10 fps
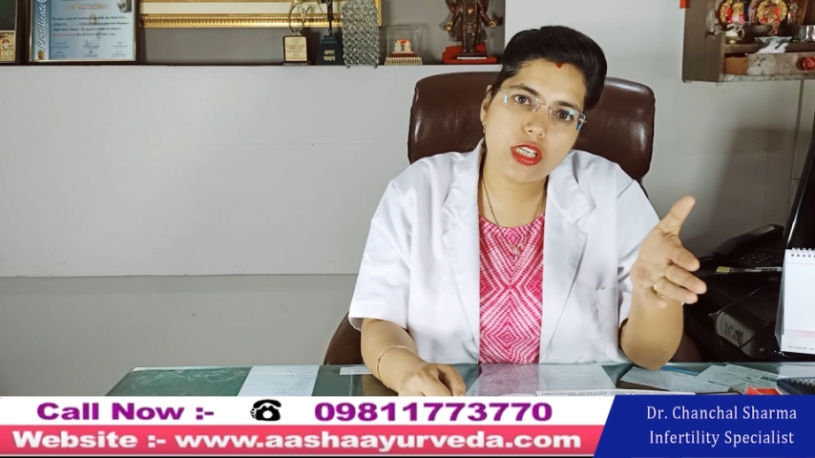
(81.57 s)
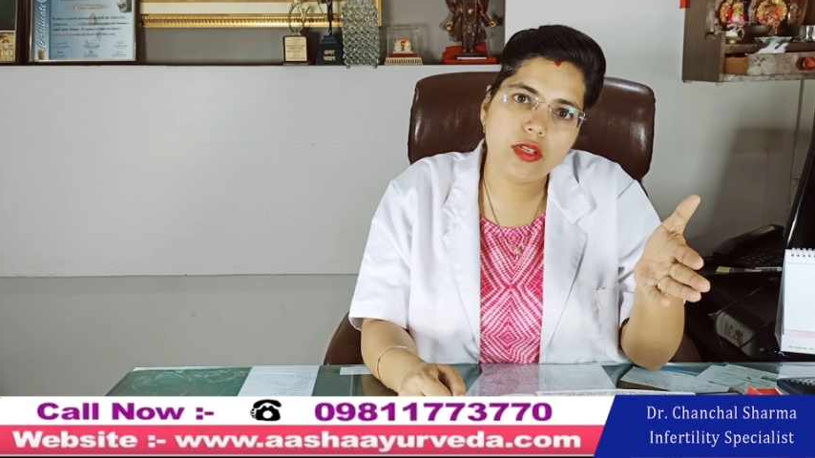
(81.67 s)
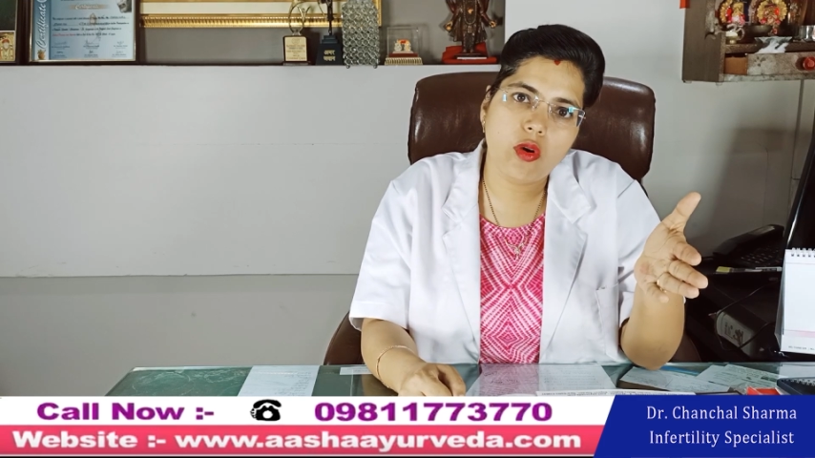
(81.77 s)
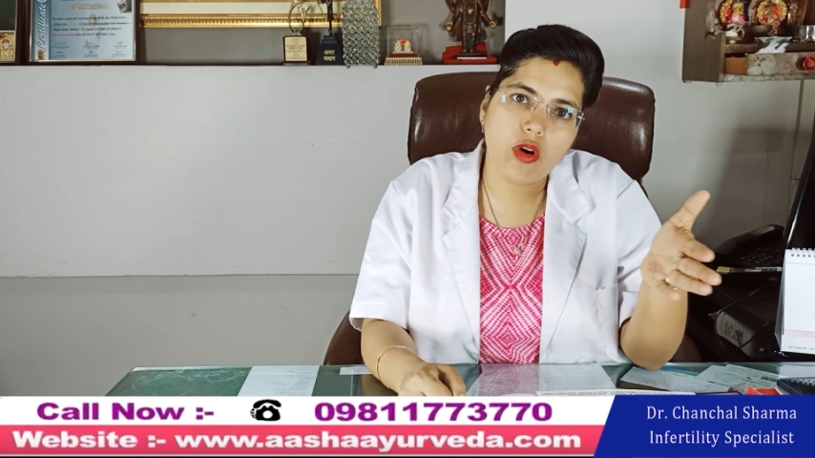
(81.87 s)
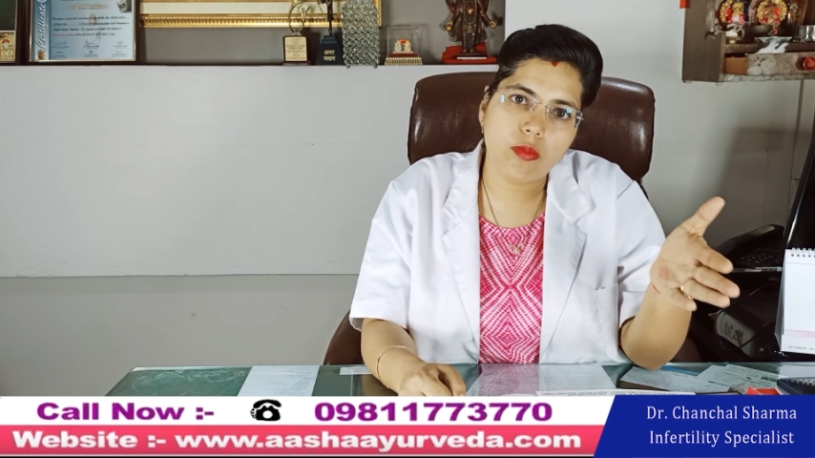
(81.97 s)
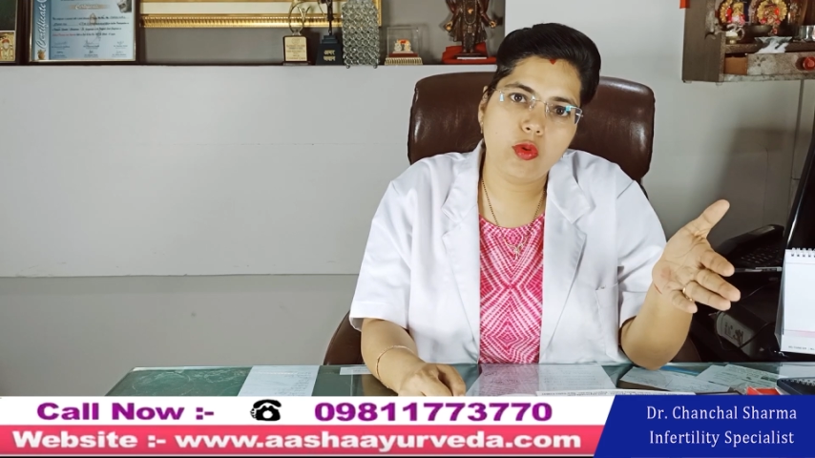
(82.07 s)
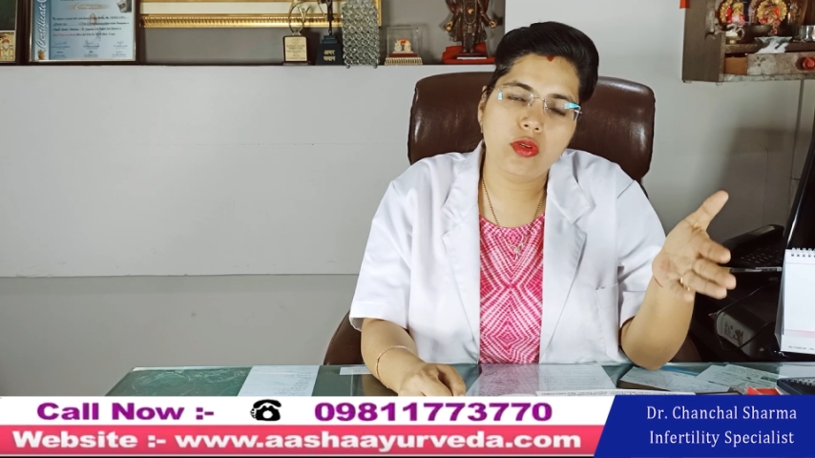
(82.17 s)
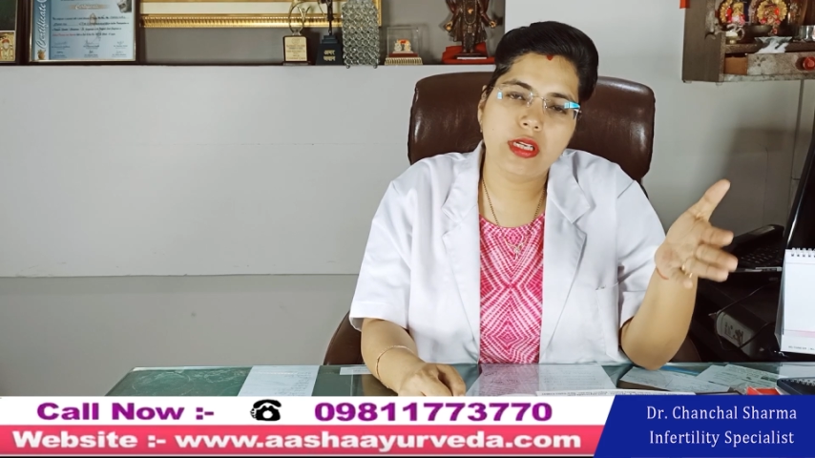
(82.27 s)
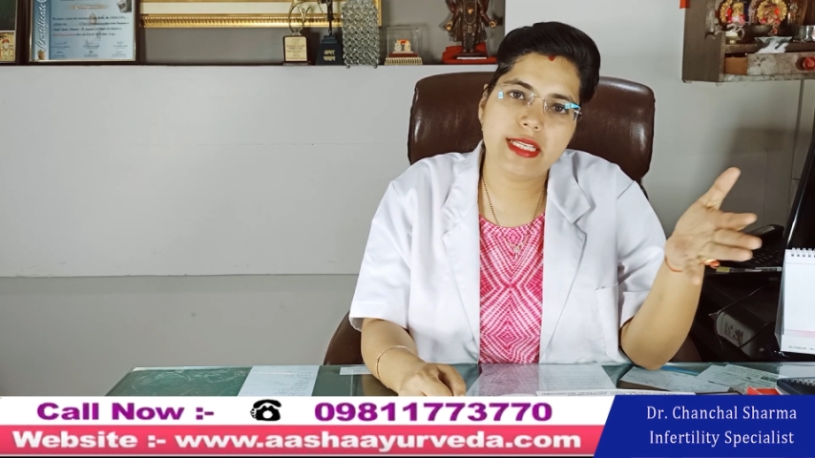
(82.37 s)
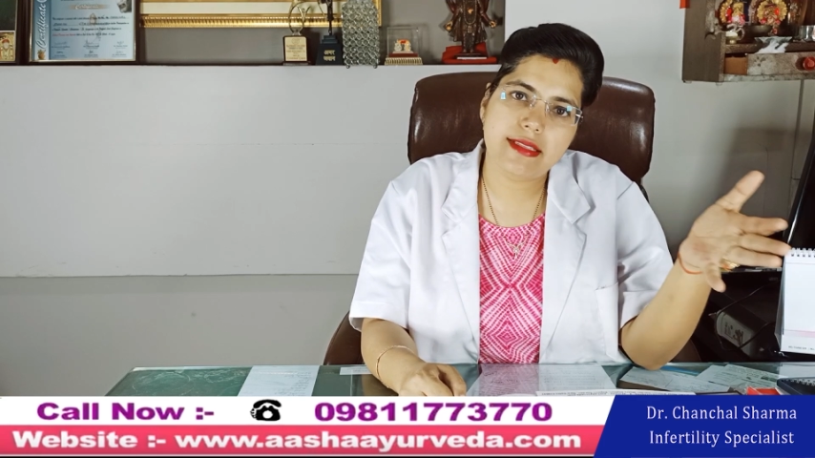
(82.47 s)
hormone
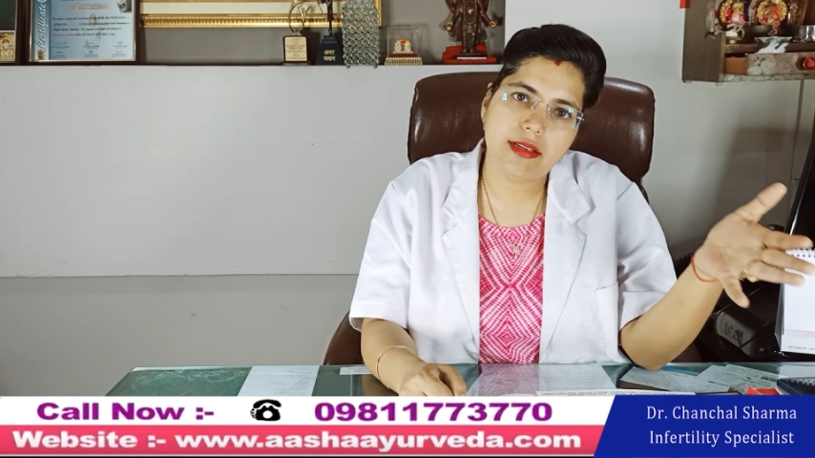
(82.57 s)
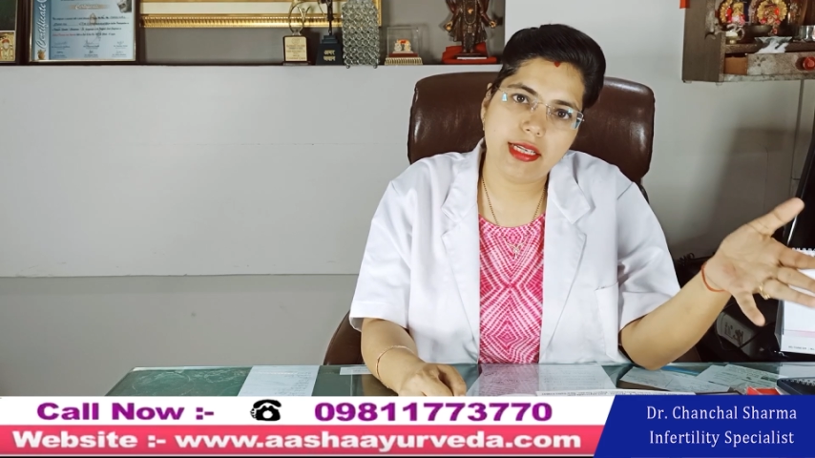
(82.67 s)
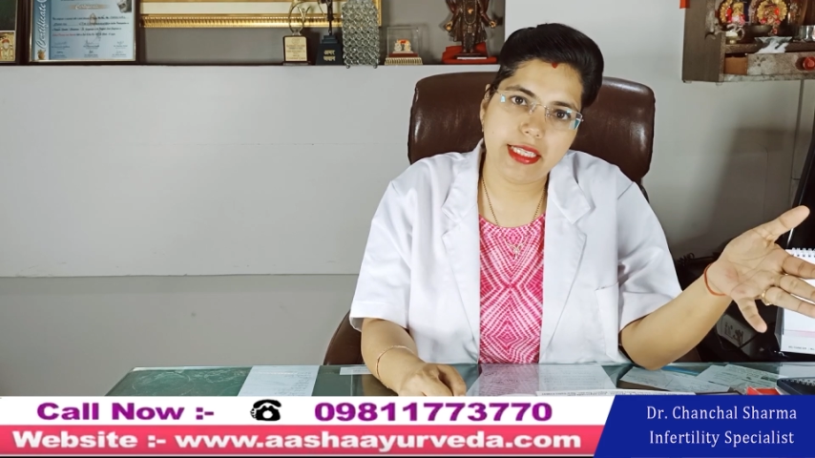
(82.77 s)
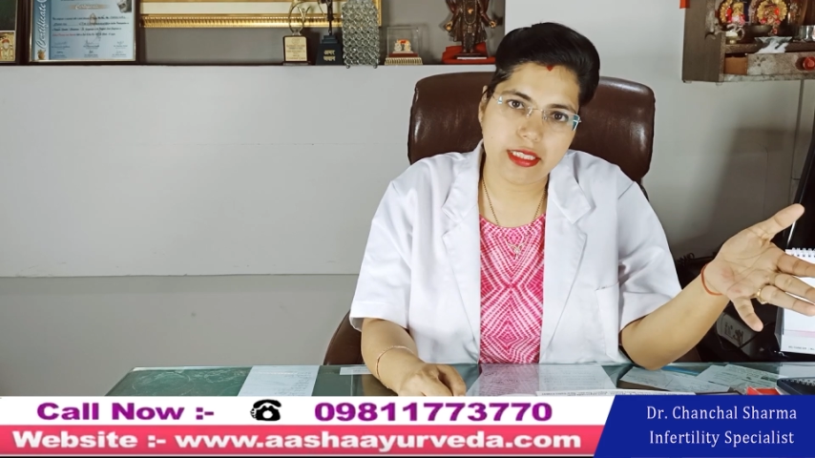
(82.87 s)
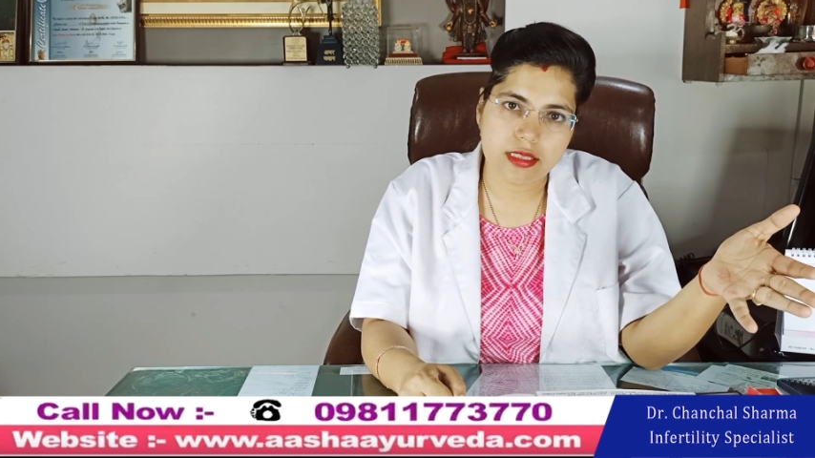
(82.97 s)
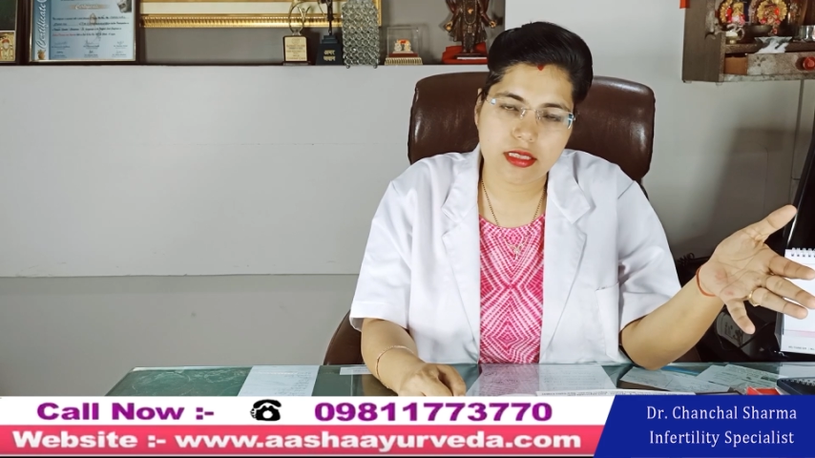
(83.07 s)
is released.